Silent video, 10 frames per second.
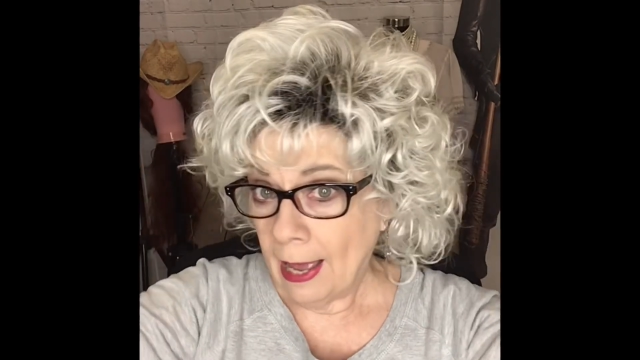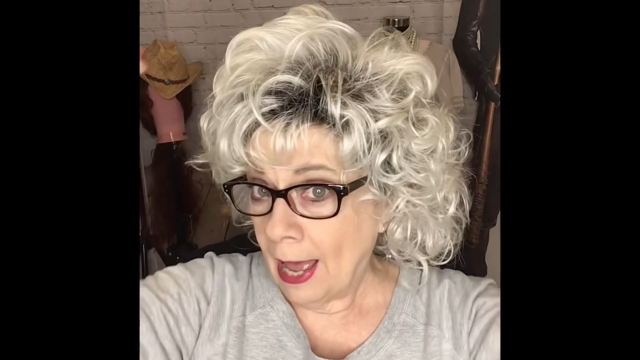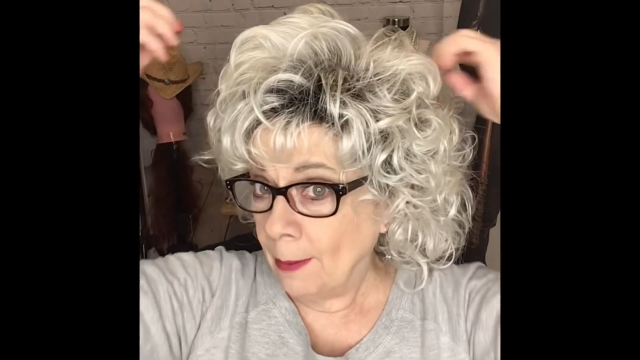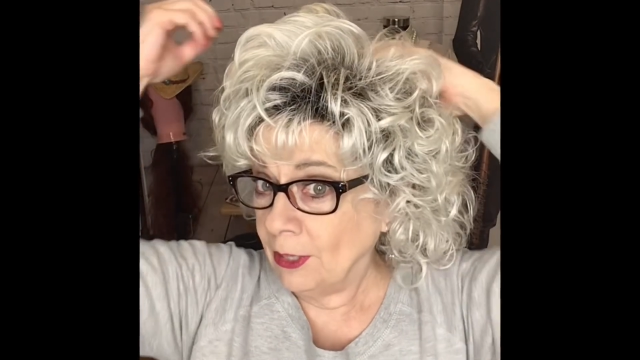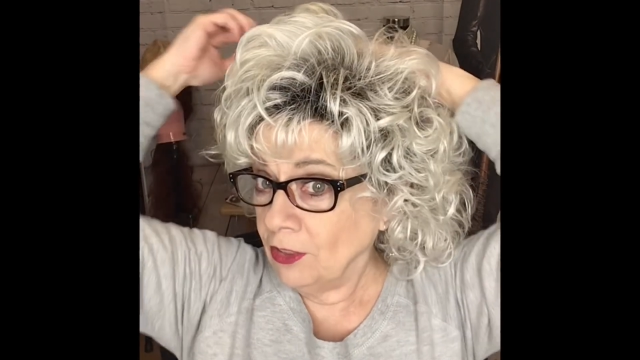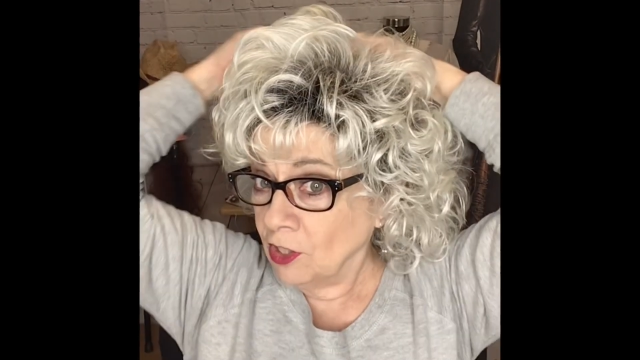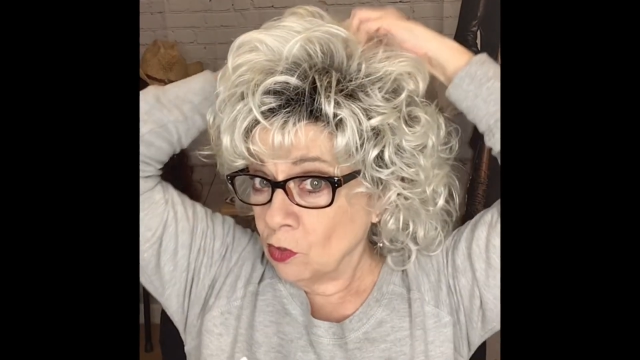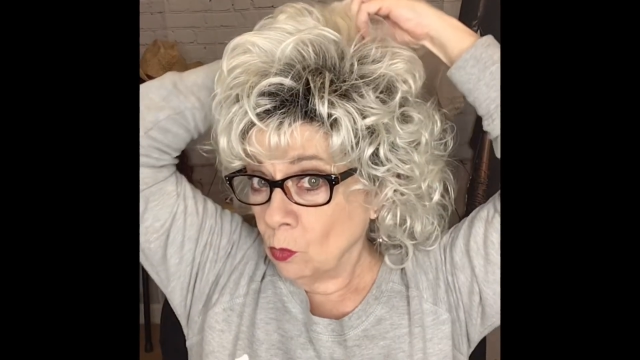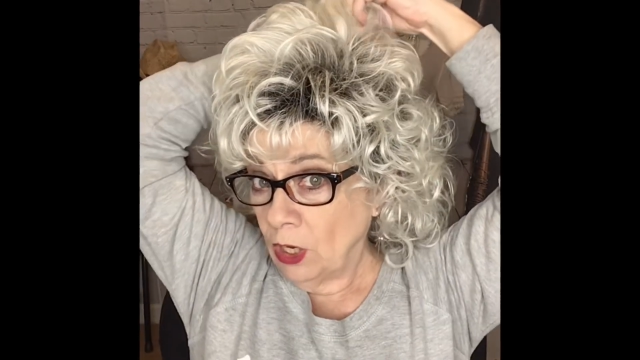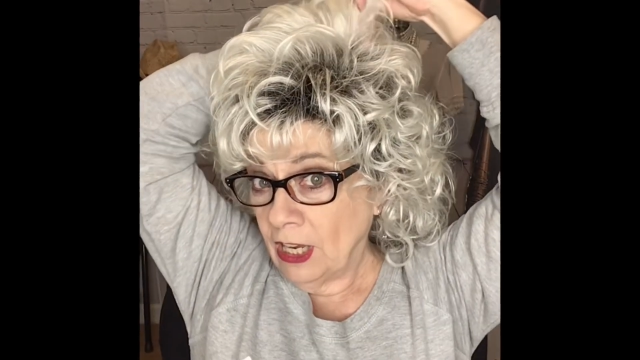I mean,
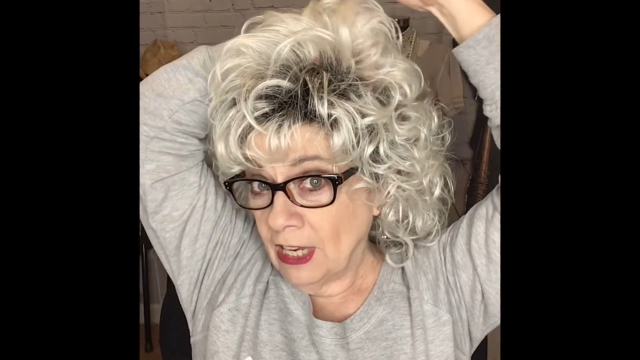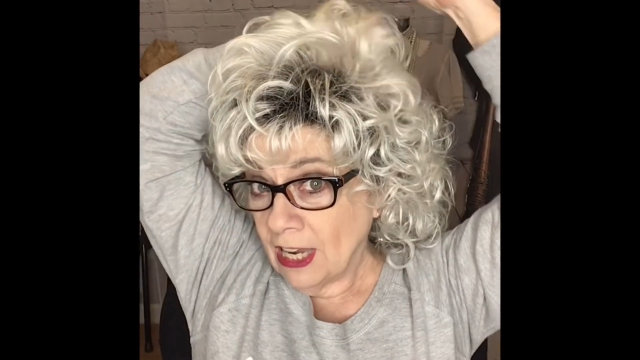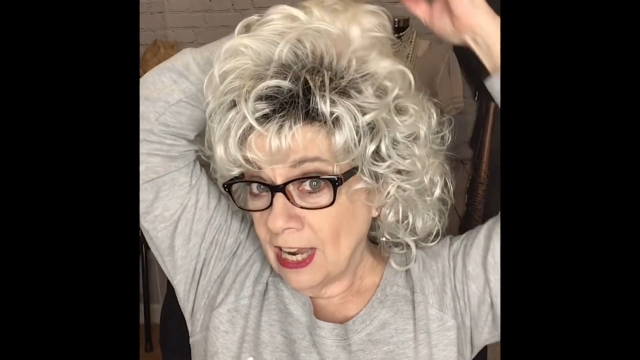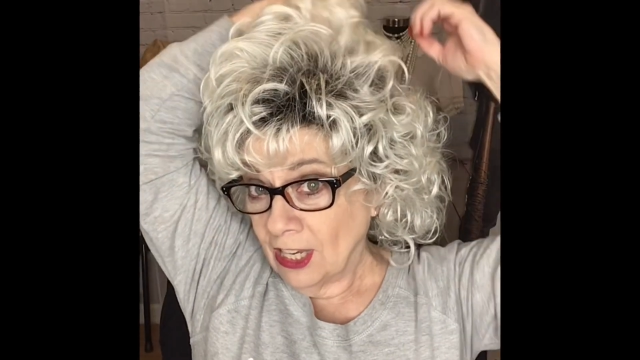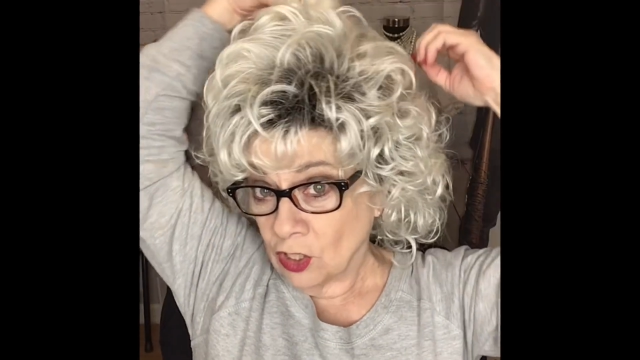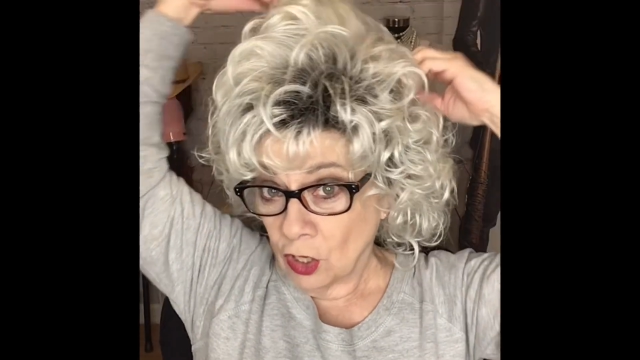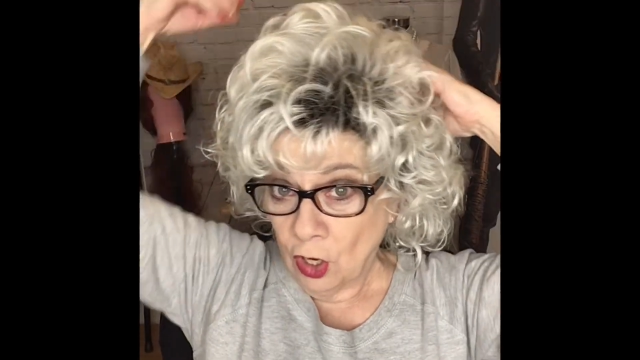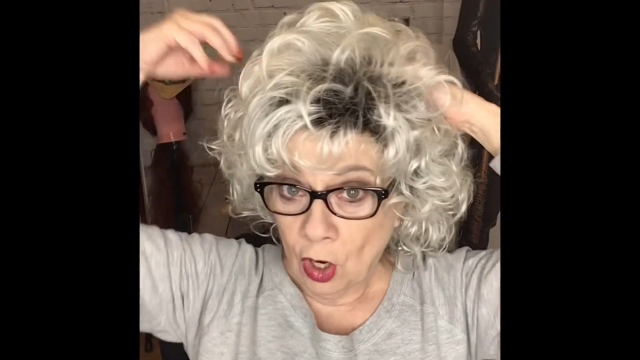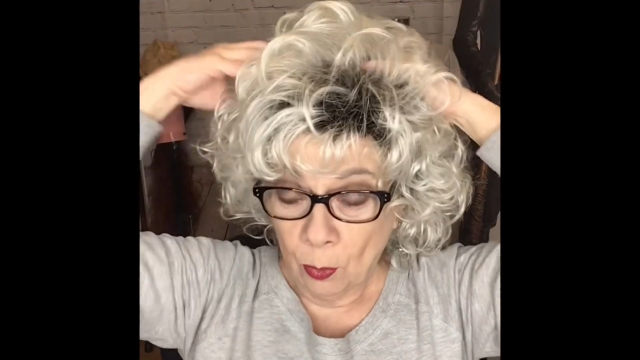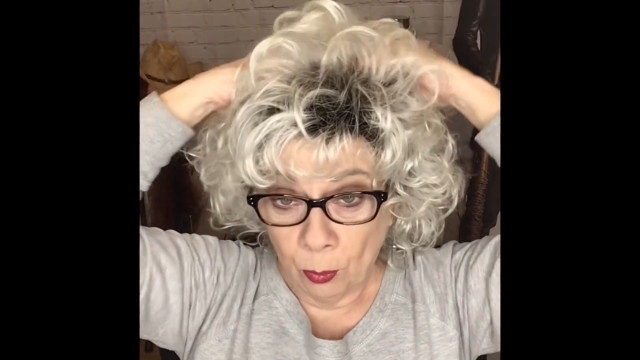this wig is
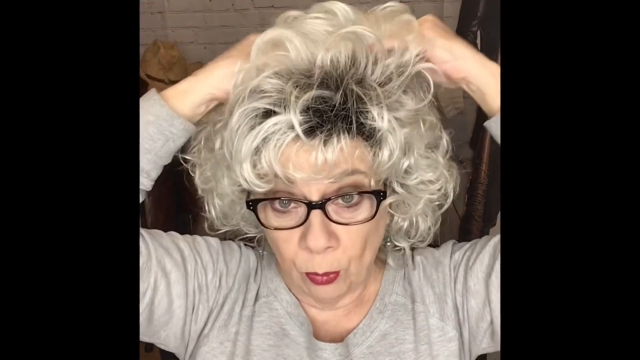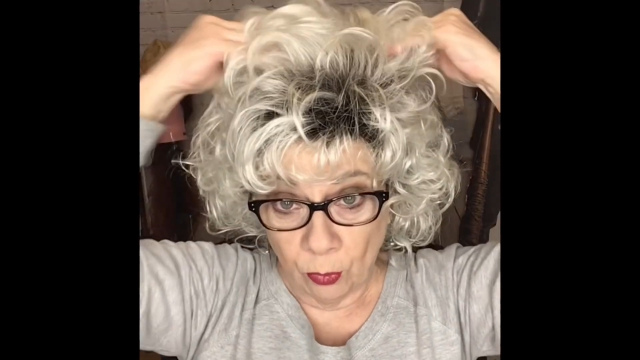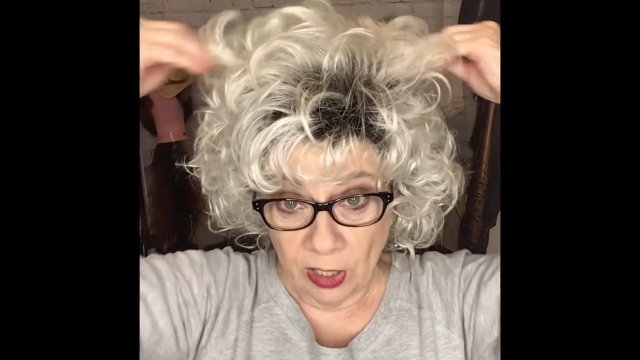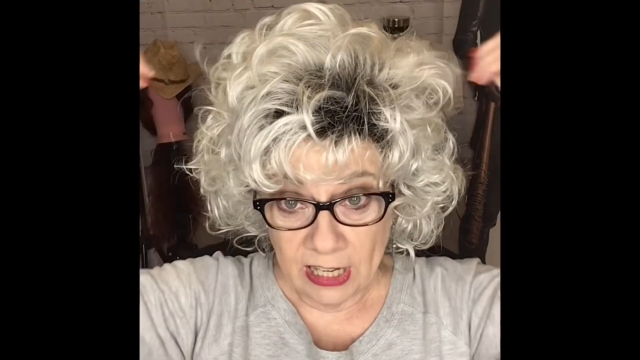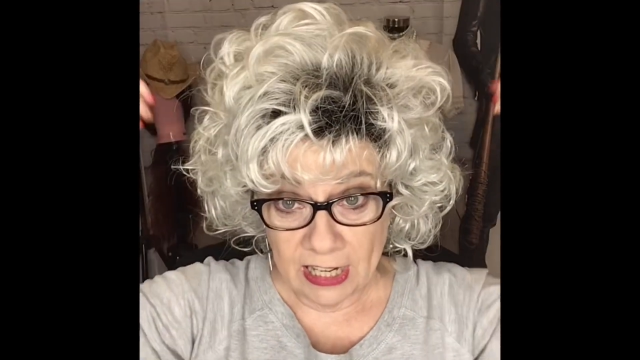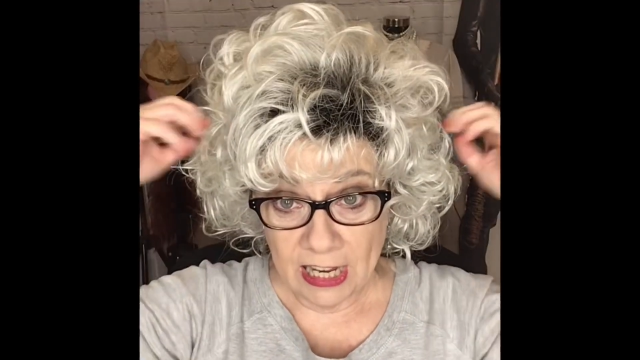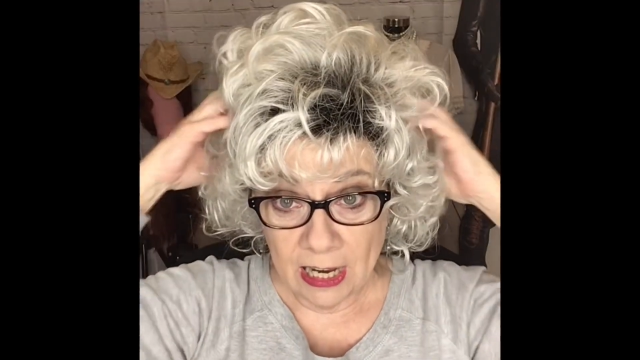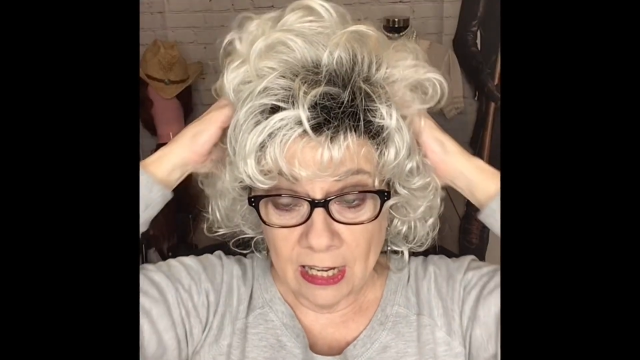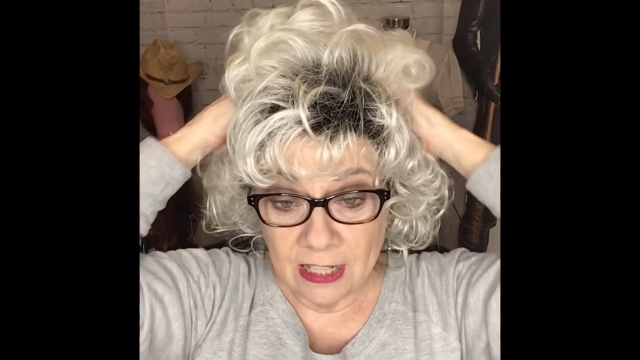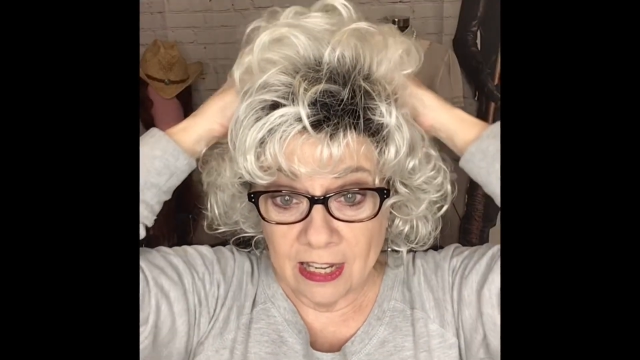
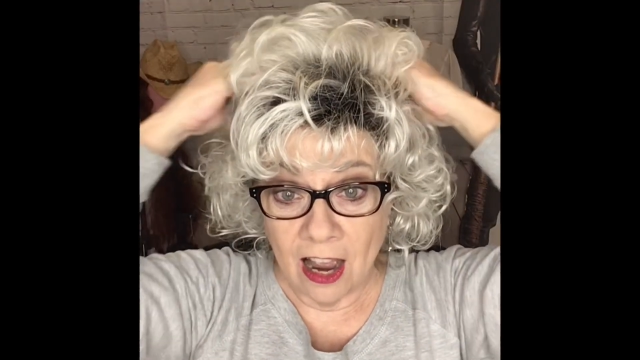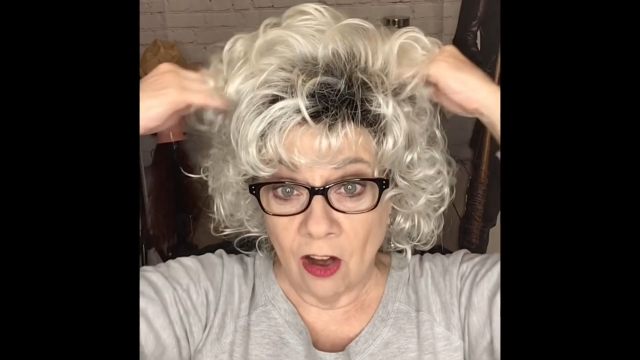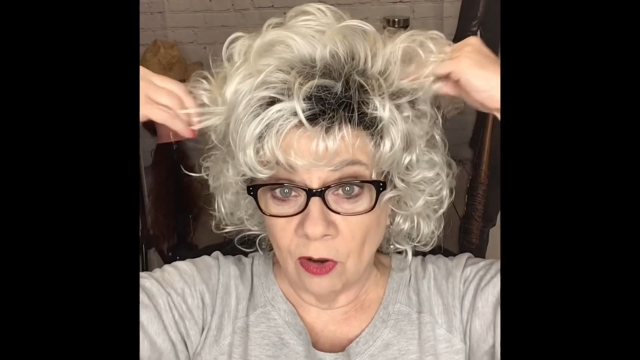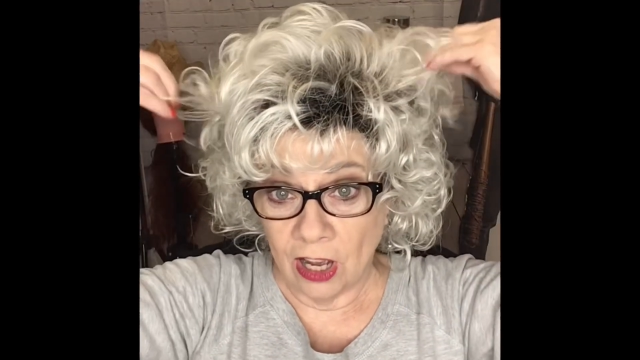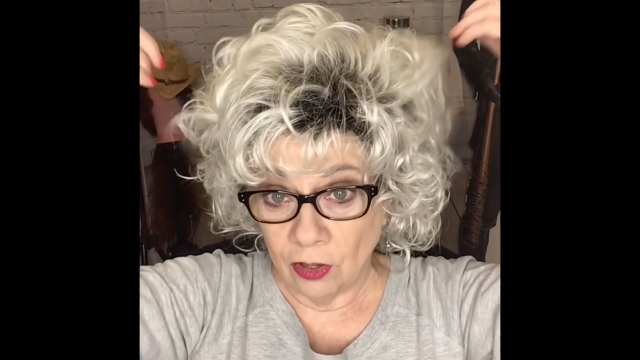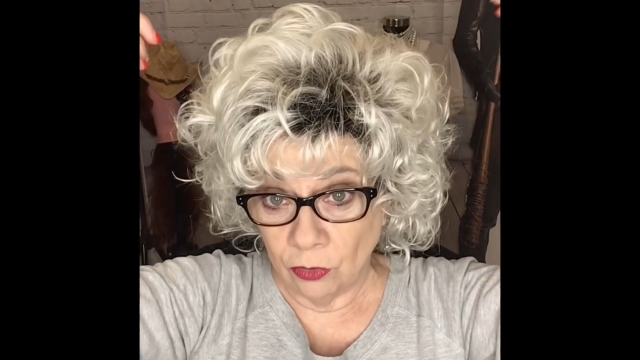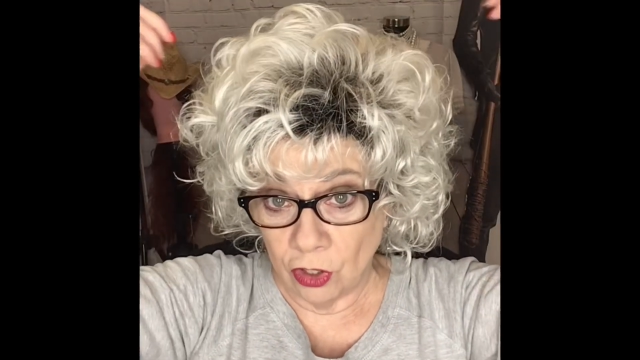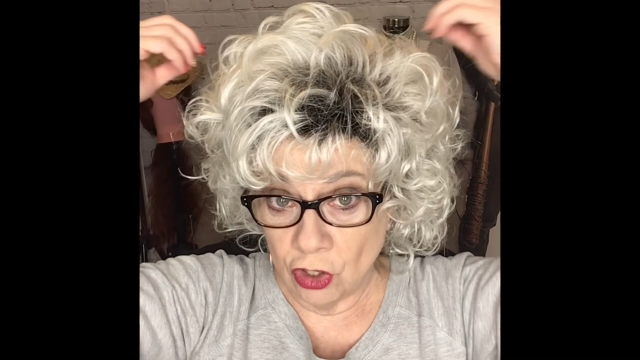pretty doggone